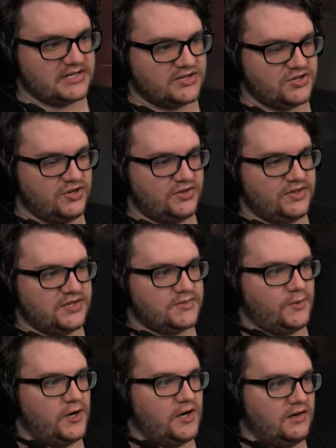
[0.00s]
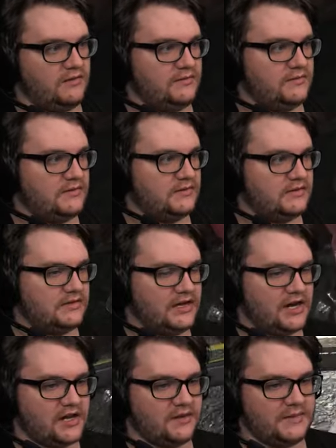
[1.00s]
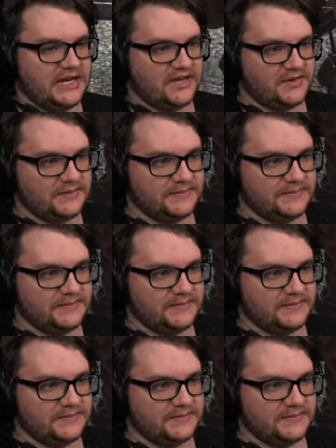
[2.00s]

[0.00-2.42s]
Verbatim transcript: shoot this wall, knock him down,